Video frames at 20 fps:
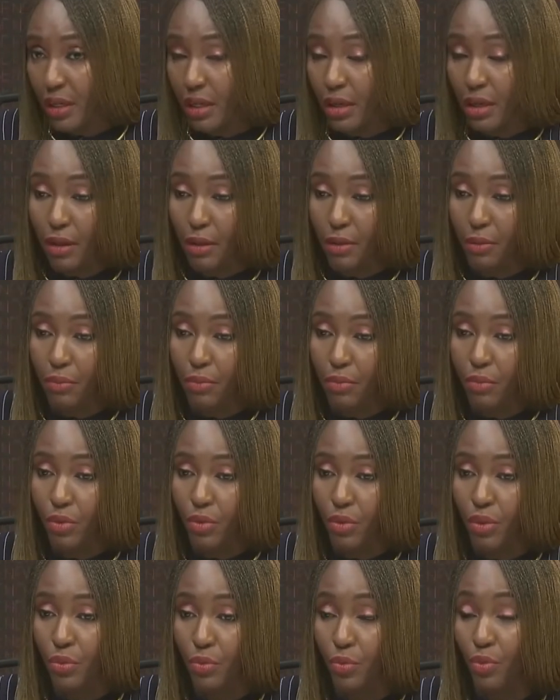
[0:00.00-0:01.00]

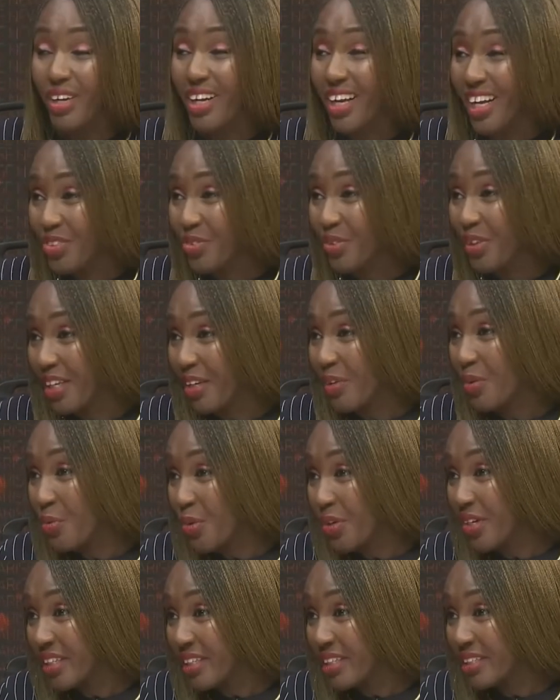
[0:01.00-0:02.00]
what actually
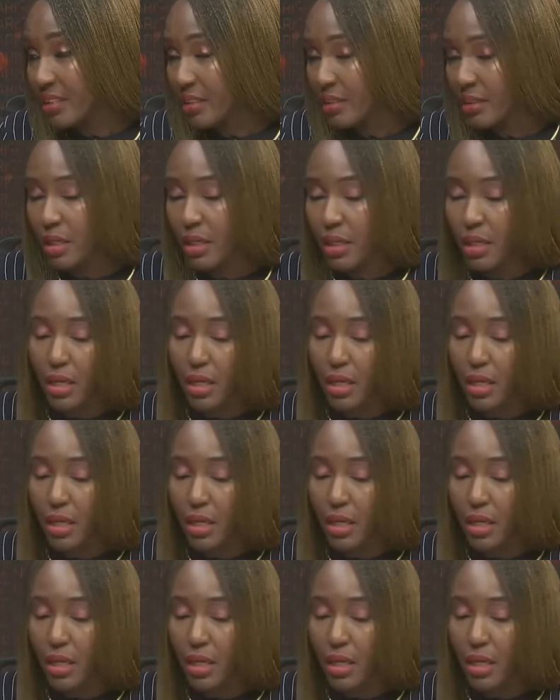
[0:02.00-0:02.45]
works. Mm-hmm.